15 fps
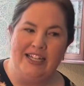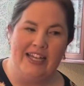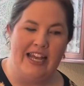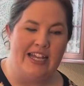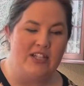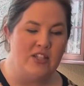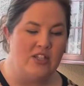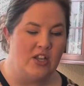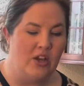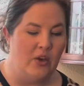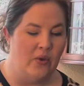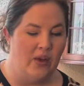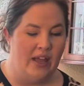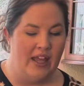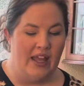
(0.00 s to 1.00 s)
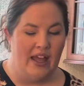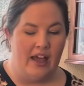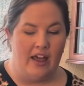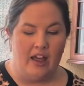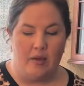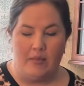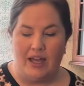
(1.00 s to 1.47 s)
And so
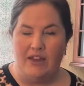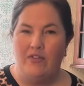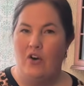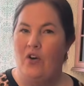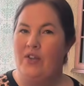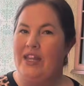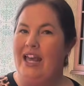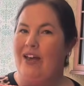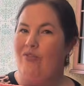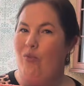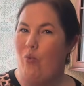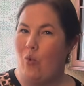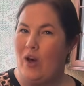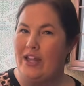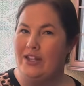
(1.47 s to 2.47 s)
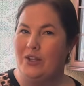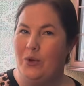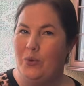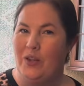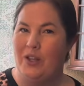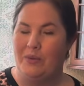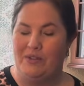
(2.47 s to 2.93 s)
I've only had one
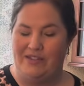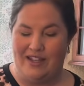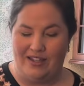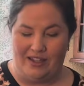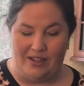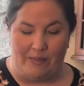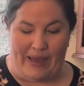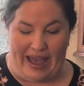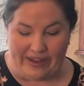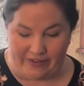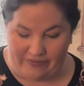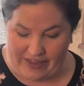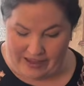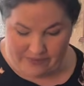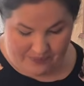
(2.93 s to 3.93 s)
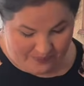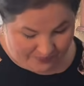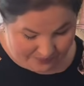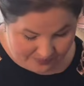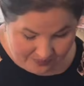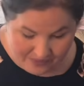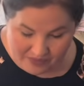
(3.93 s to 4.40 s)
quilt with this on the back of it,
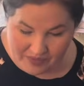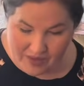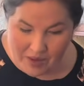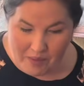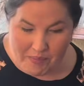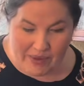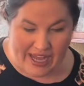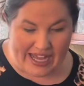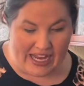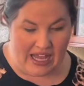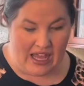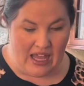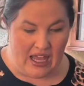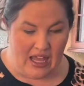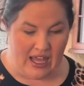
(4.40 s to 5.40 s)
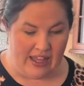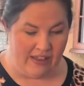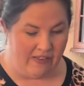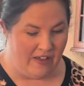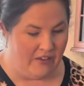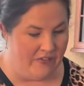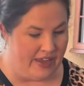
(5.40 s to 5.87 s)
but I
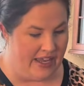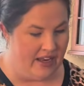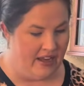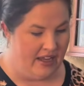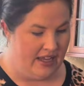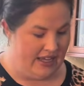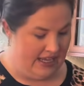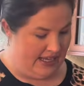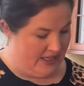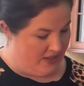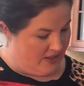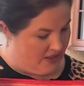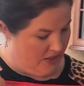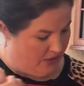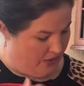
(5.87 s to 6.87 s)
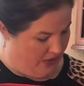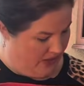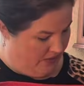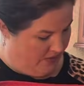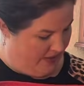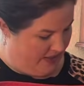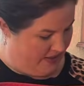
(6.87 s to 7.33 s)
love it. And so
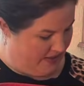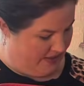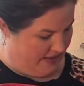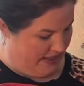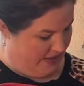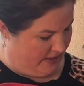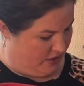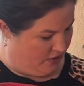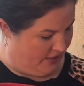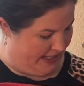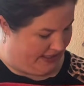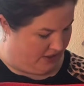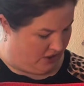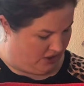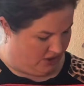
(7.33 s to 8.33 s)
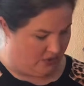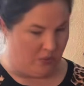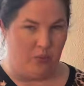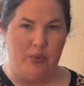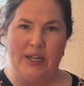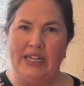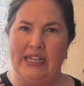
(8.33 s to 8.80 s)
this creates just a
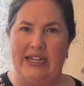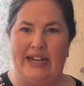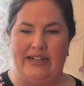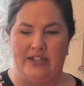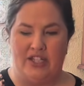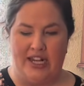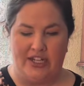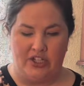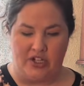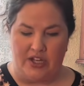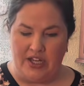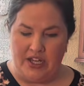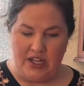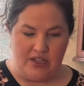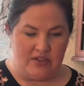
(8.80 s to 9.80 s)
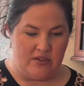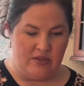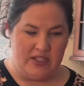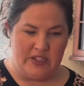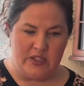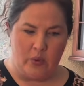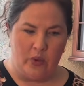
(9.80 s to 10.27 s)
really nice texture. So
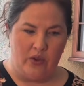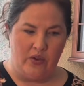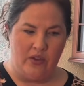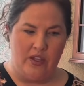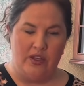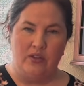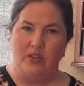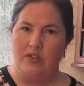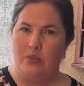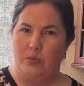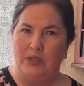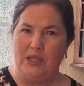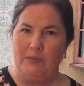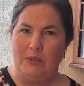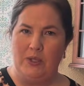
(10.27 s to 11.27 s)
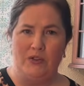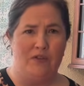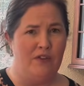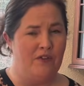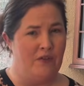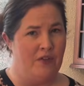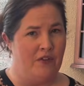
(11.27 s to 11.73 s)
this quilt looks really beautiful
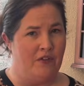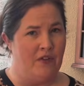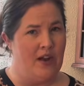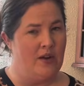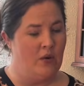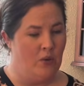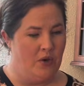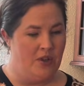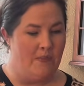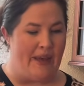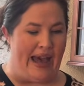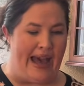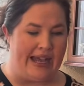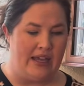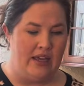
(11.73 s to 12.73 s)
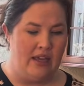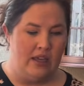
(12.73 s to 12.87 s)
from the front or the back.